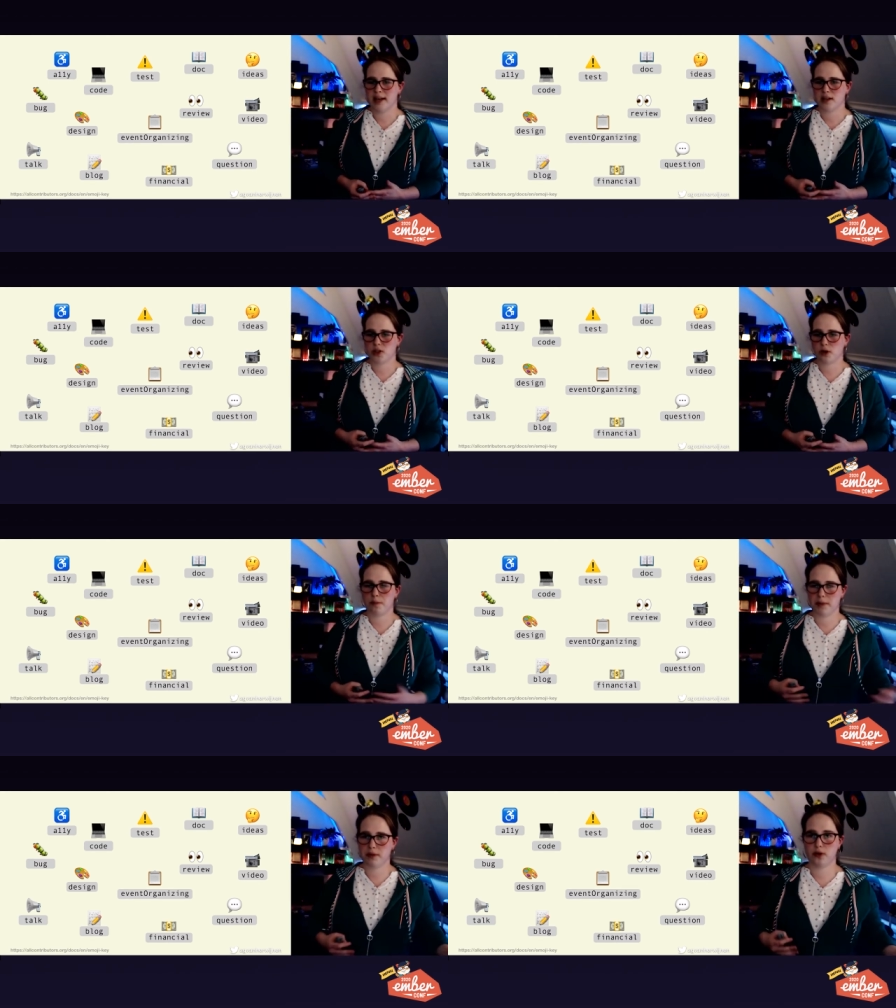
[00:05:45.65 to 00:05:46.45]
So
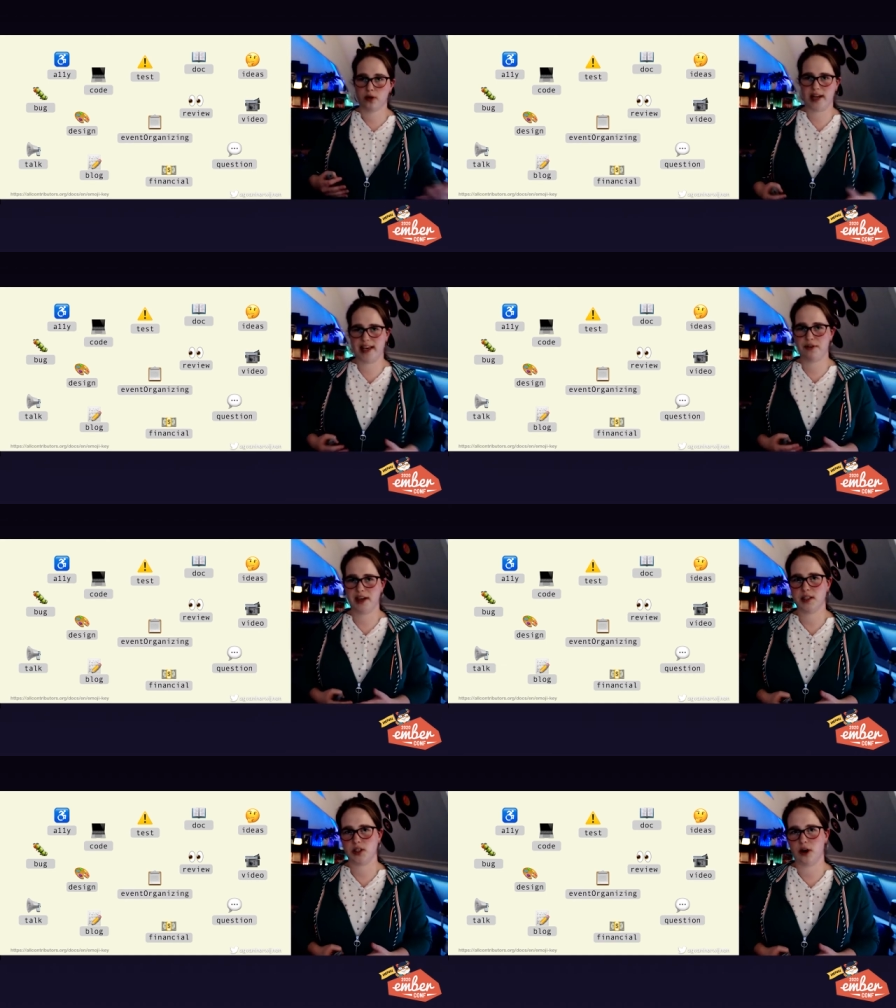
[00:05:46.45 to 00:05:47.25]
people who are
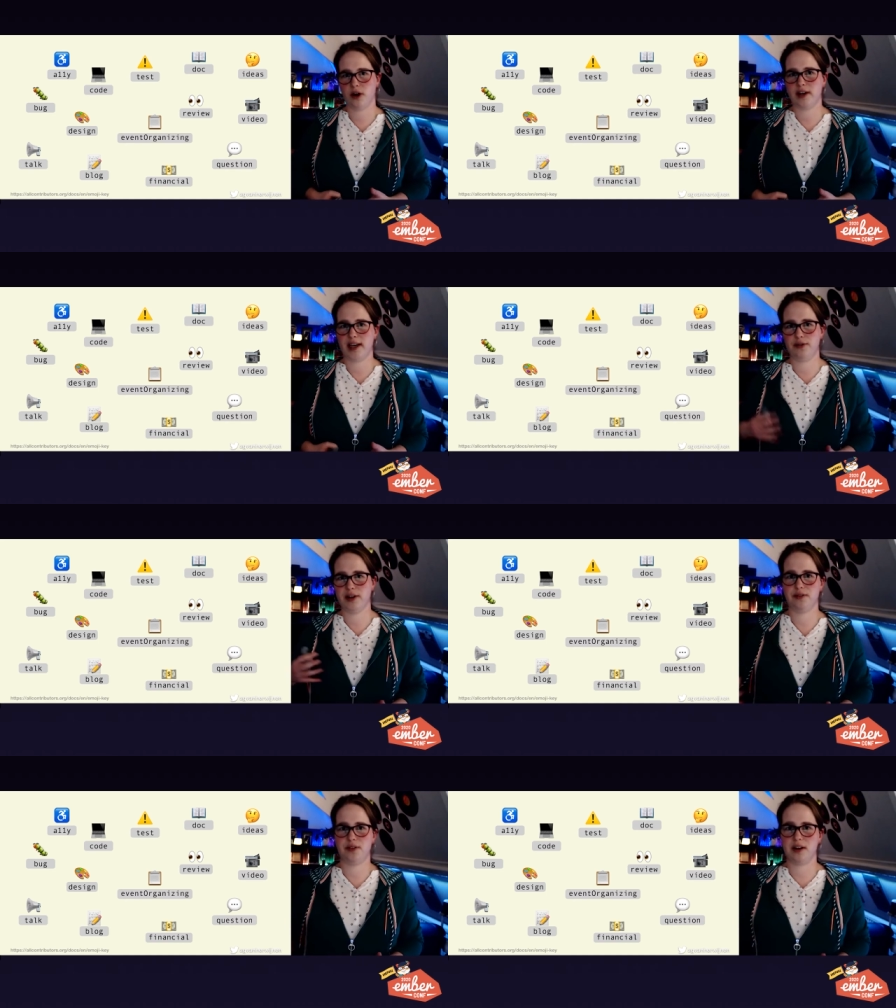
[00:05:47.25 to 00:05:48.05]
giving a talk, even
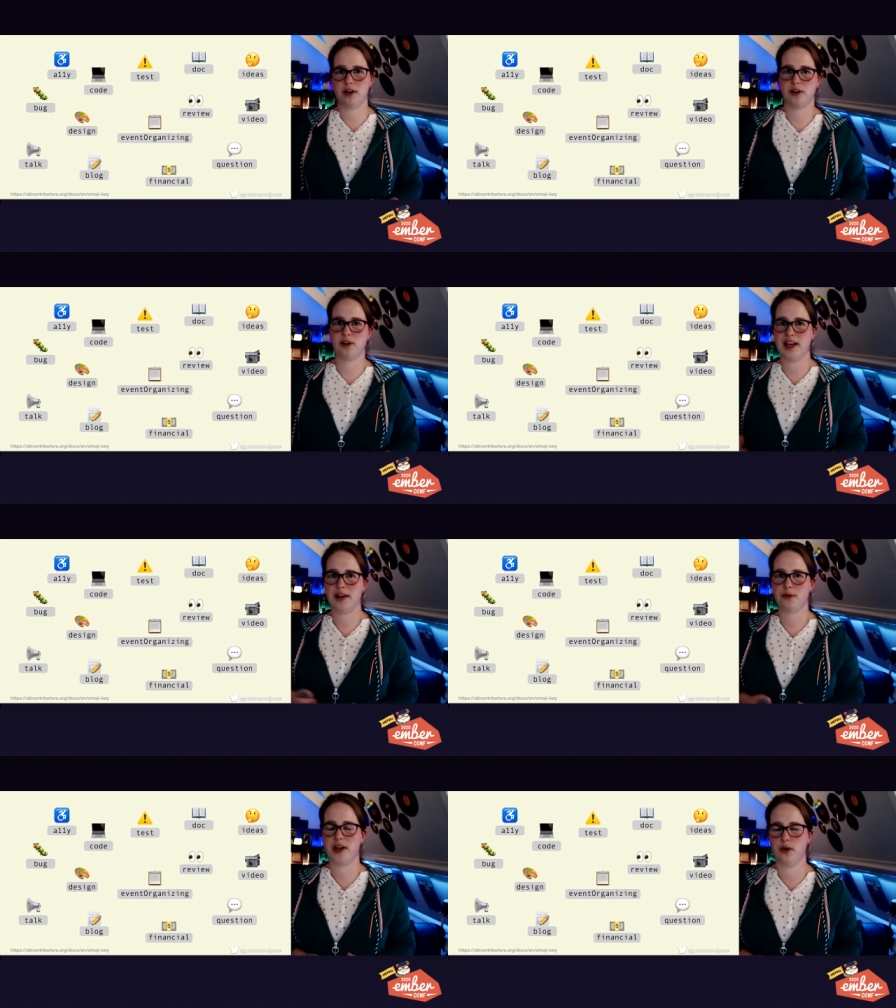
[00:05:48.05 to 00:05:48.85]
if they're currently
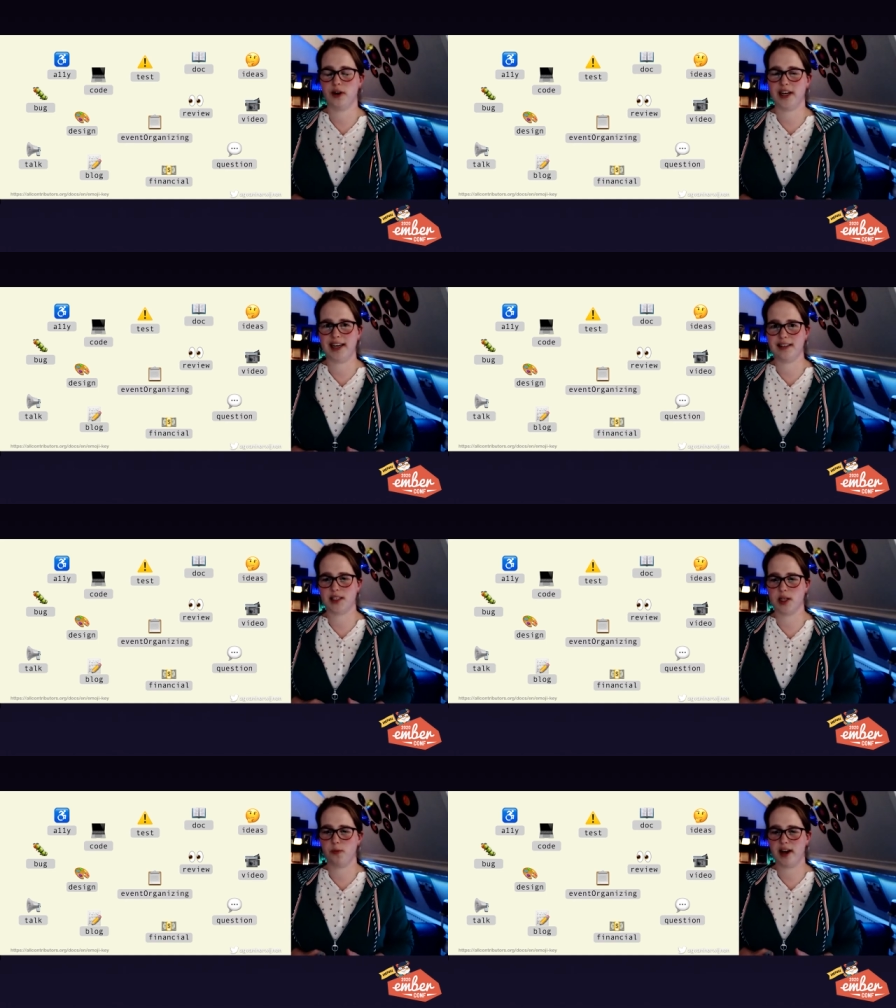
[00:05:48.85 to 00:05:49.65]
recording it
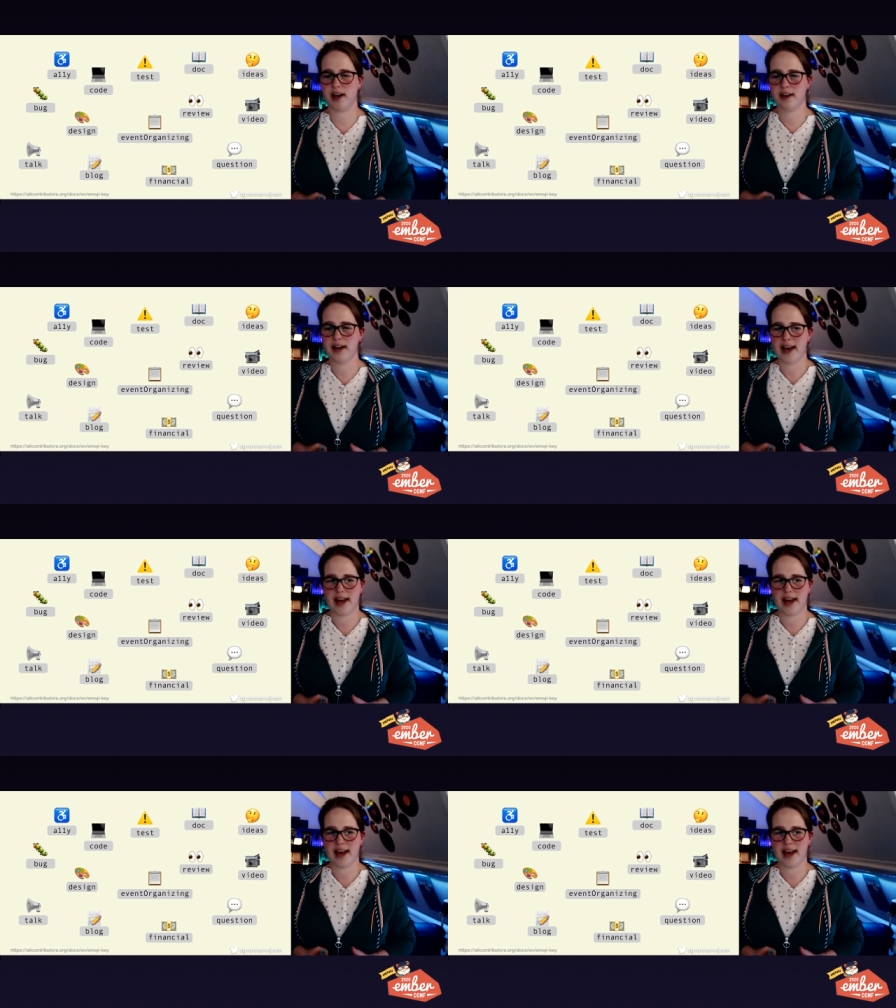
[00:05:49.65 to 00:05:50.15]
somewhere,